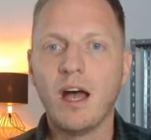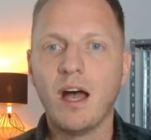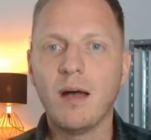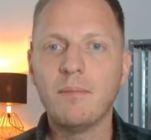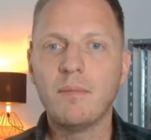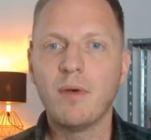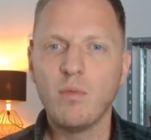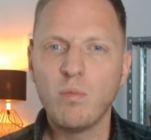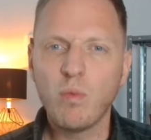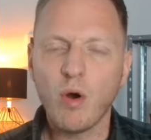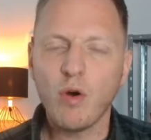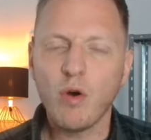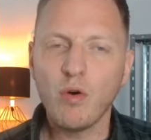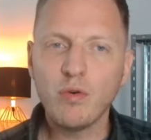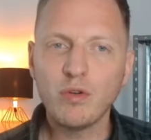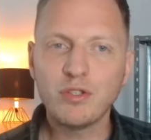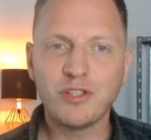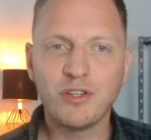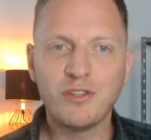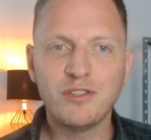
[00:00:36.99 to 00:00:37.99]
What
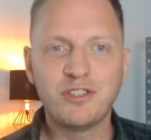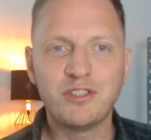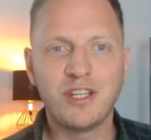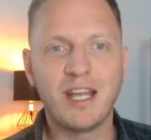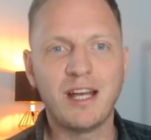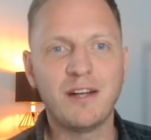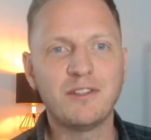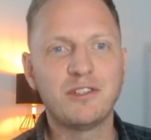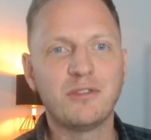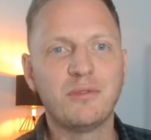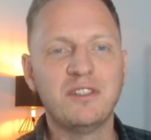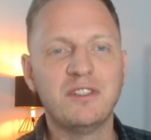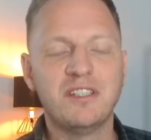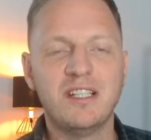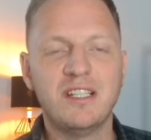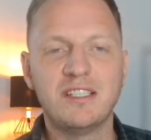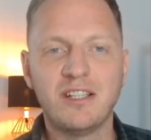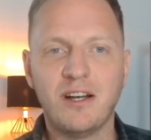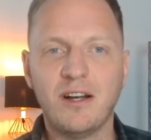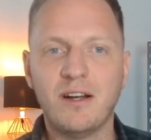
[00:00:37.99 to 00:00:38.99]
also stood out to
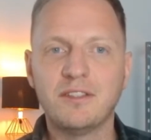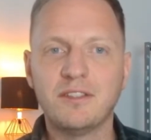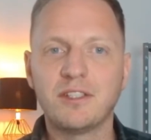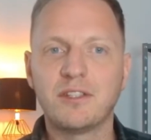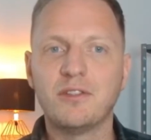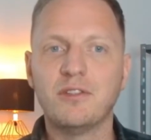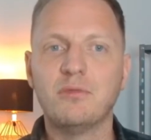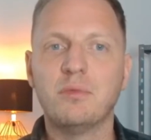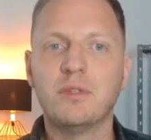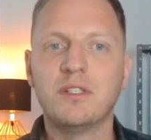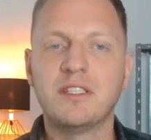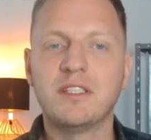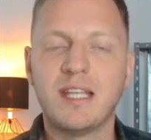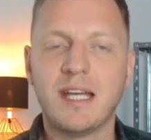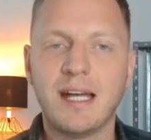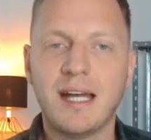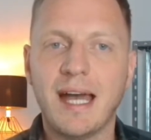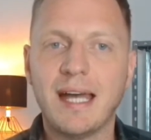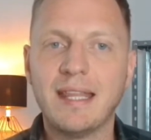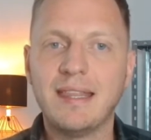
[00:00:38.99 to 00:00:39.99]
us in this article
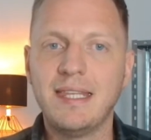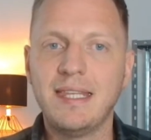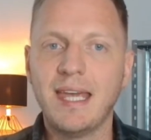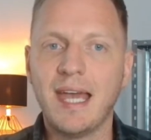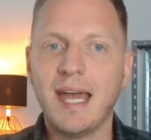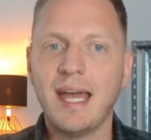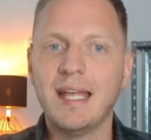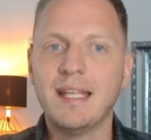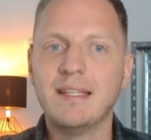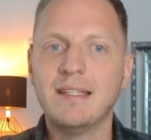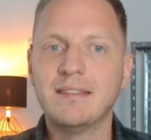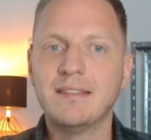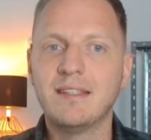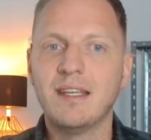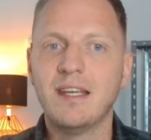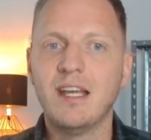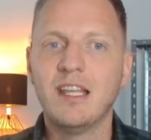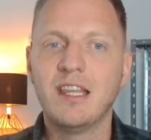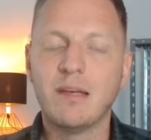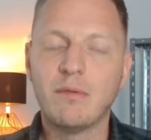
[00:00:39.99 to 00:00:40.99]
was that at the
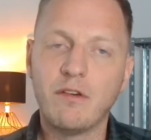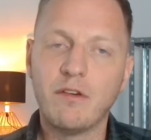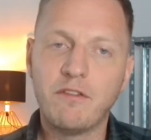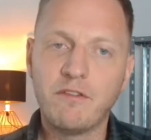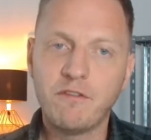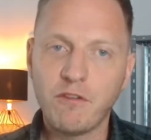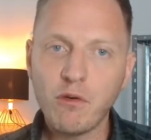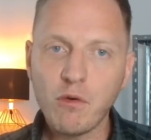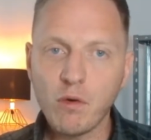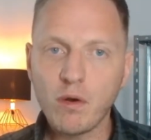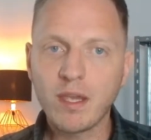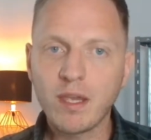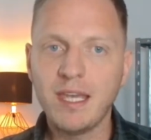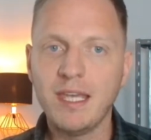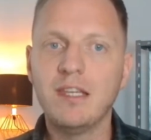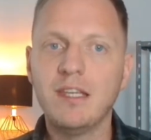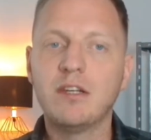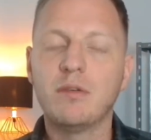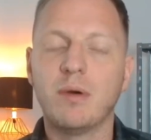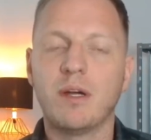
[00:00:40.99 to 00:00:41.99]
end, there were 4
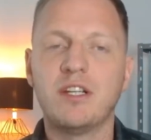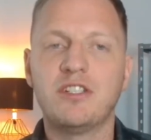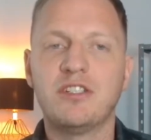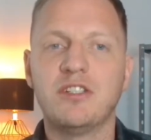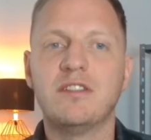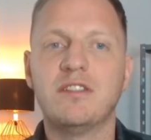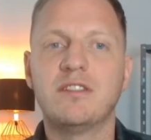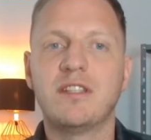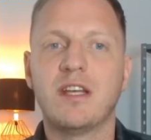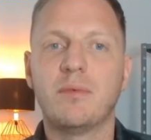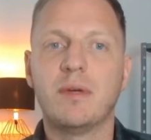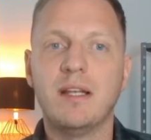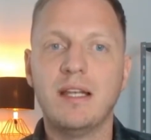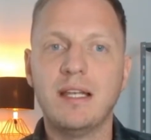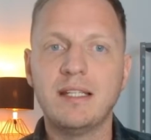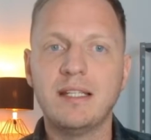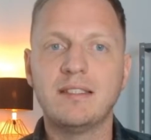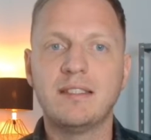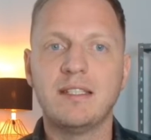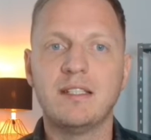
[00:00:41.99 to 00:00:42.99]
key questions that were
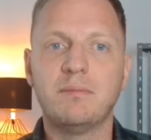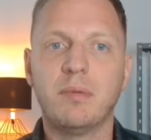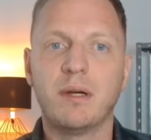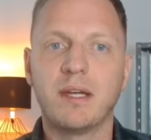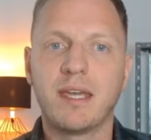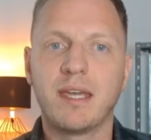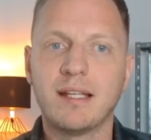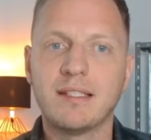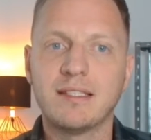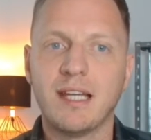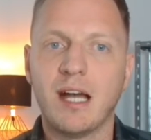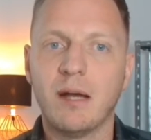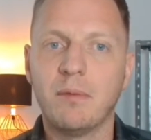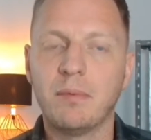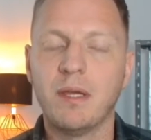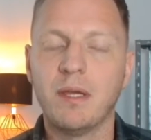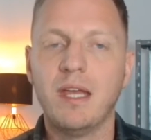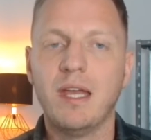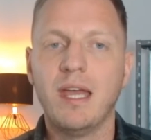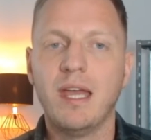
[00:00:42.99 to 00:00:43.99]
listed by
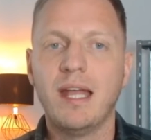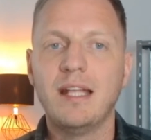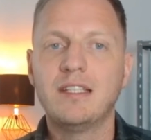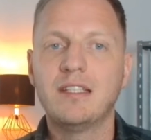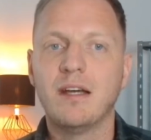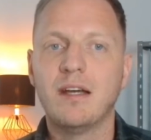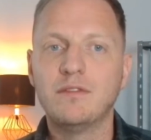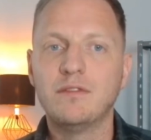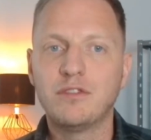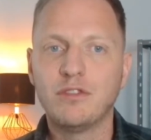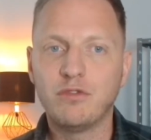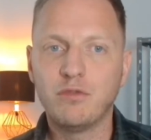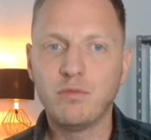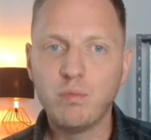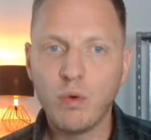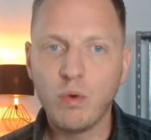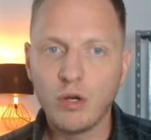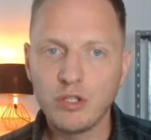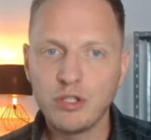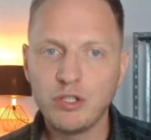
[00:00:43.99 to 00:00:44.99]
GetApp in terms of
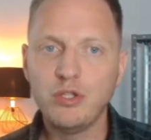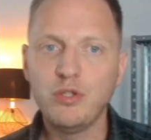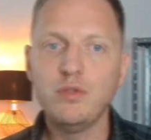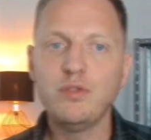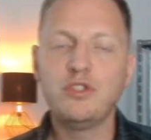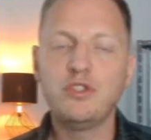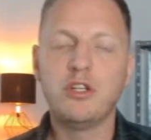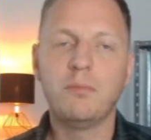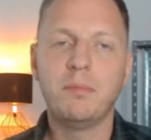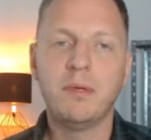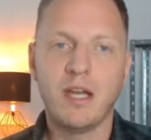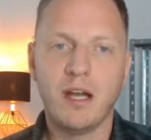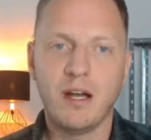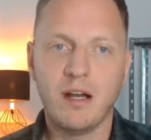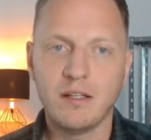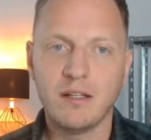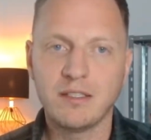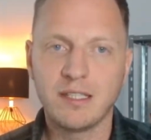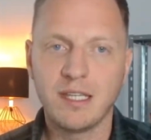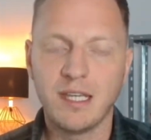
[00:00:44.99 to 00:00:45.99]
what you should be
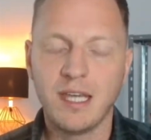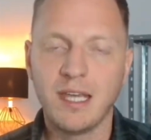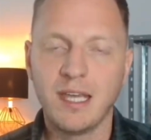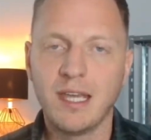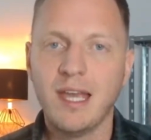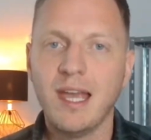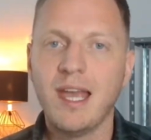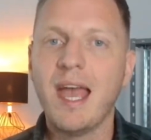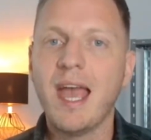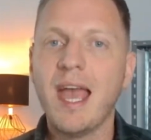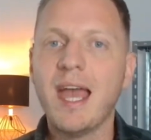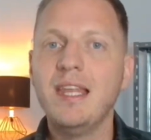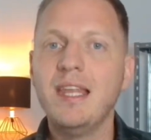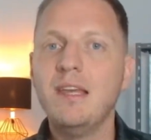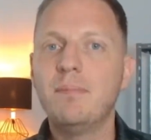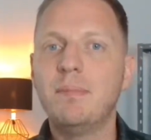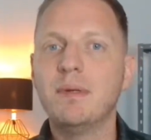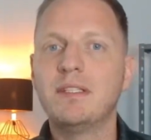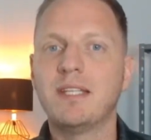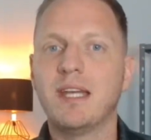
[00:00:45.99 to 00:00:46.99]
asking
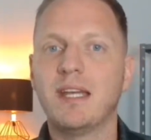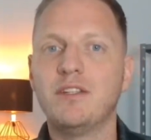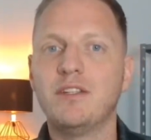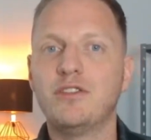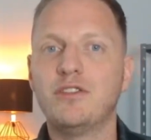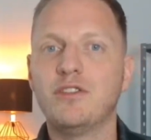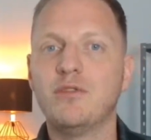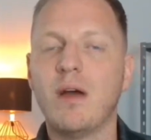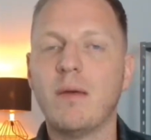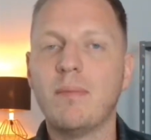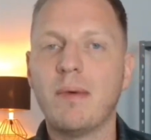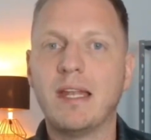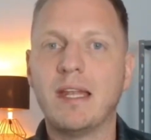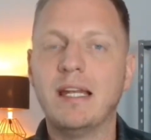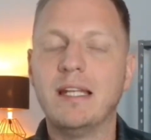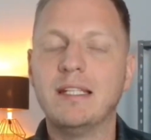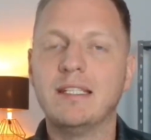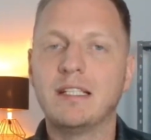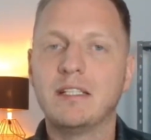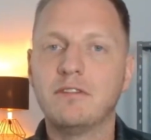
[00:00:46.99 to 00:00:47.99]
any potential web
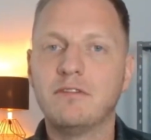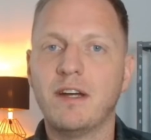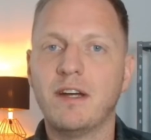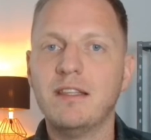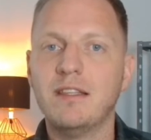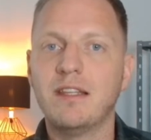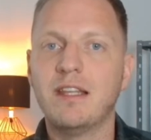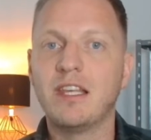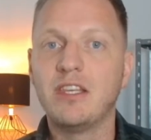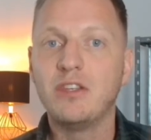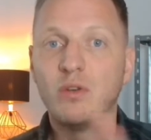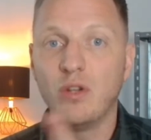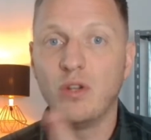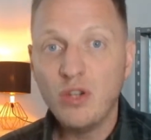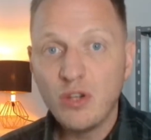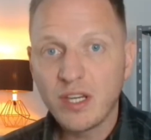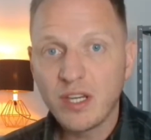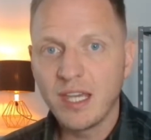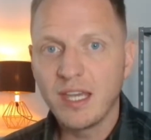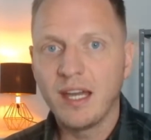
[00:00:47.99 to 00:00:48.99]
analytics vendor that you're
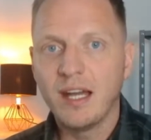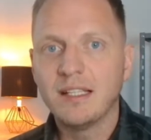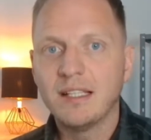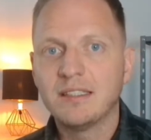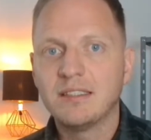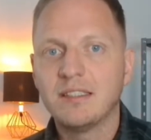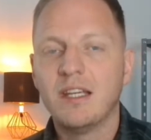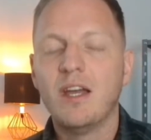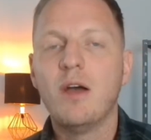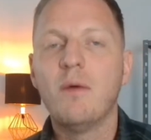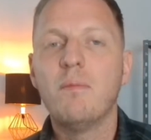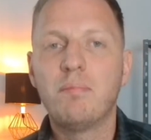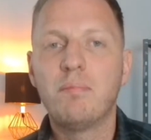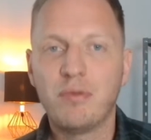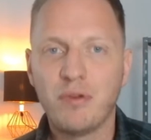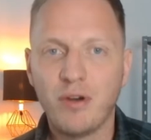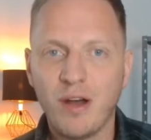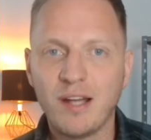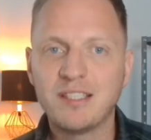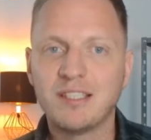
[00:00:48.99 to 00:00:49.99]
looking at
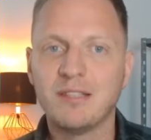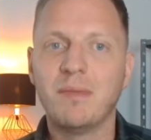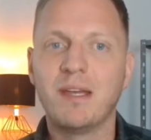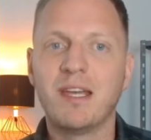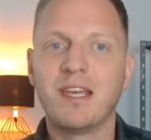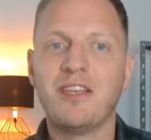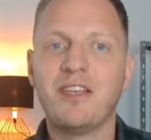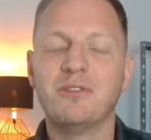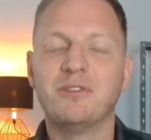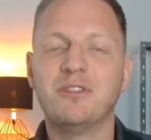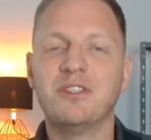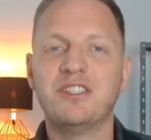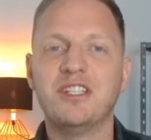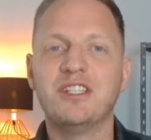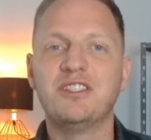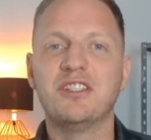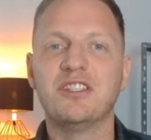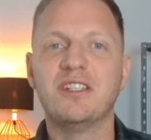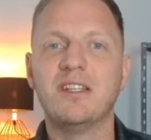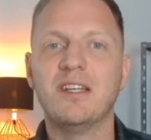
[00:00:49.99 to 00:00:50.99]
prior to making your
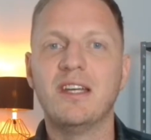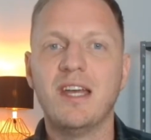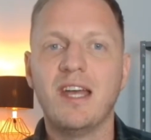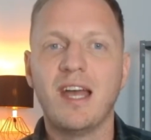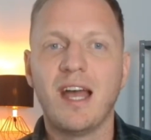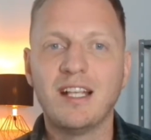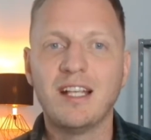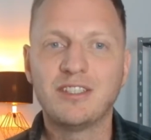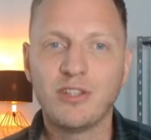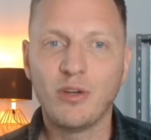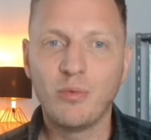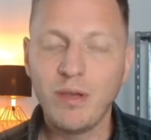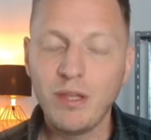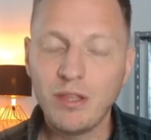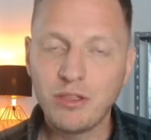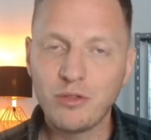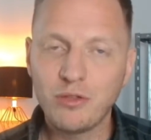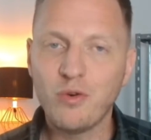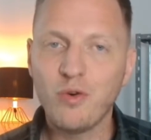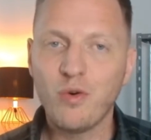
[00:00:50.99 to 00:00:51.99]
decision. And so
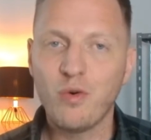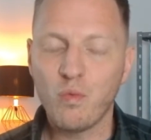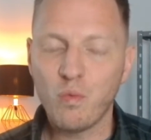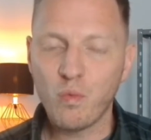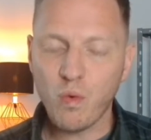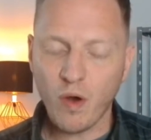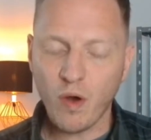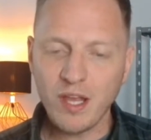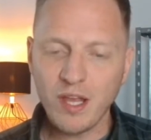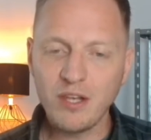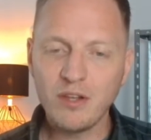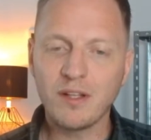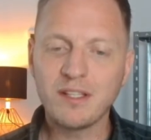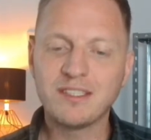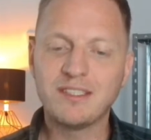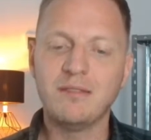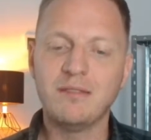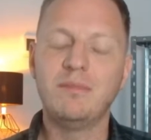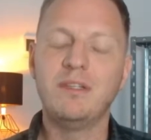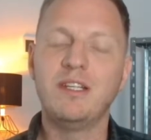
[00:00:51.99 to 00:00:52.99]
we thought, why
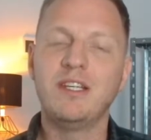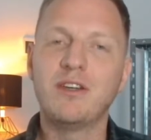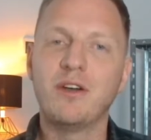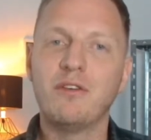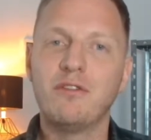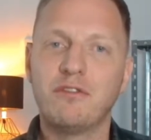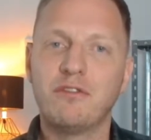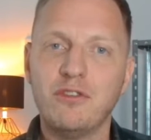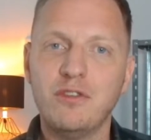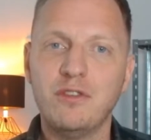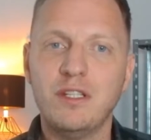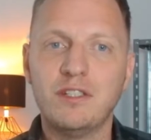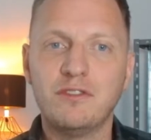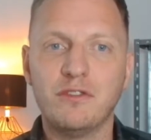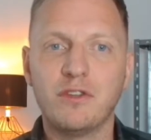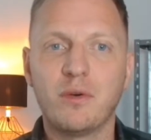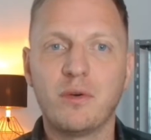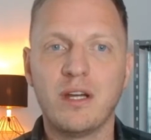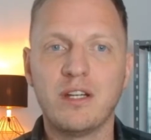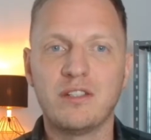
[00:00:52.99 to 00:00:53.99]
not simply go through
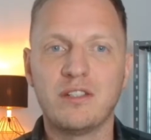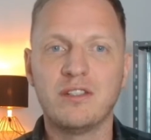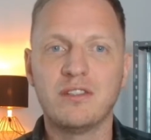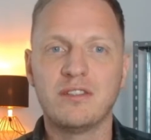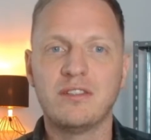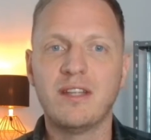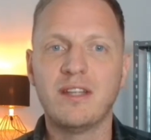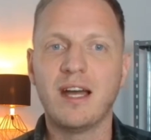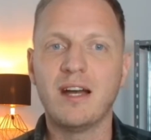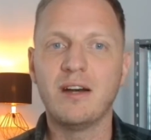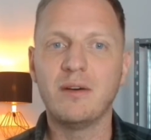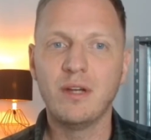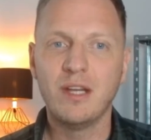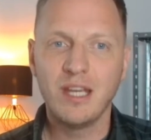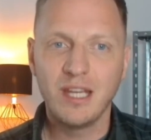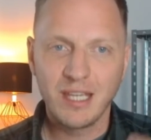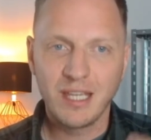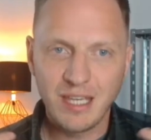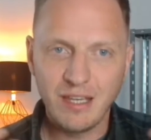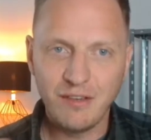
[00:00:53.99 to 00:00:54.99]
these 4 questions
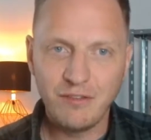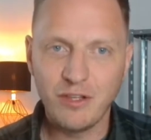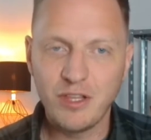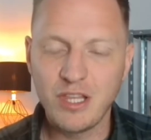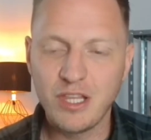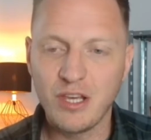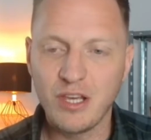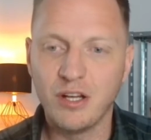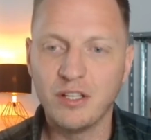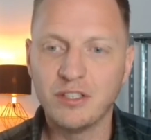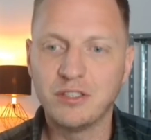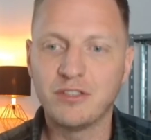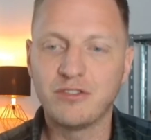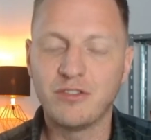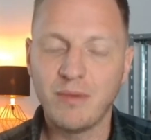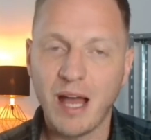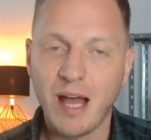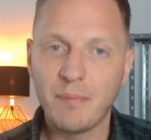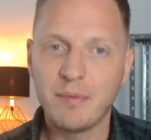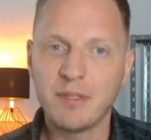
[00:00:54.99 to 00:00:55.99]
now, give you the
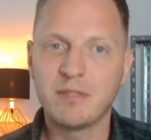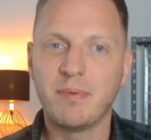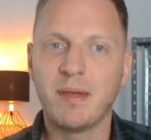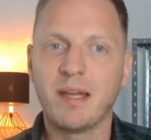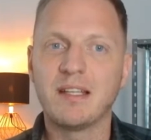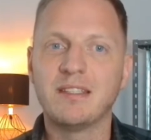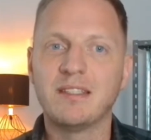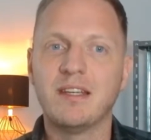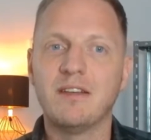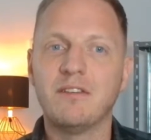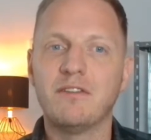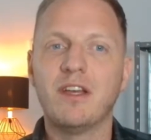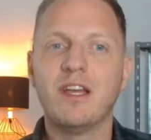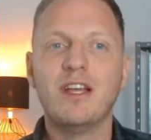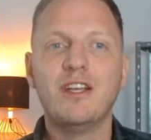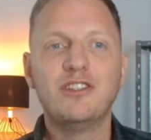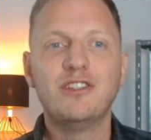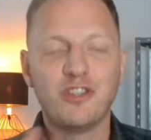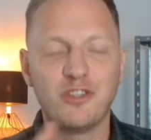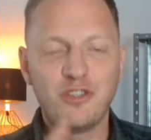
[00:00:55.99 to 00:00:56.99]
answers from our perspective,
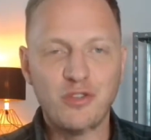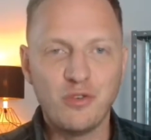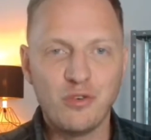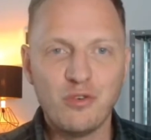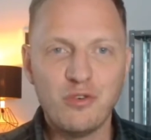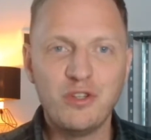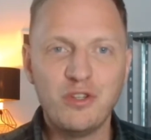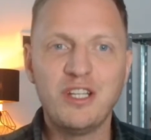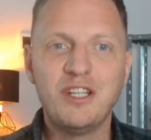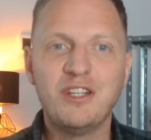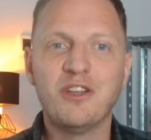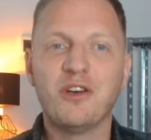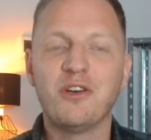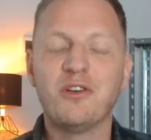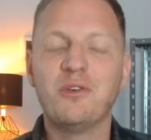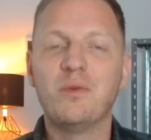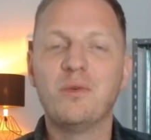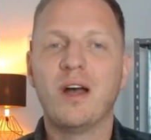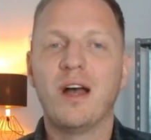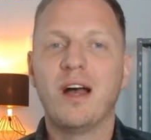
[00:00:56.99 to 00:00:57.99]
so you already
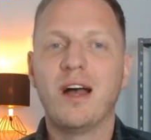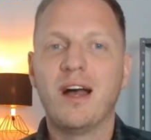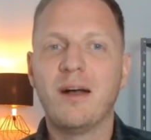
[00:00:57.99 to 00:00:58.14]
know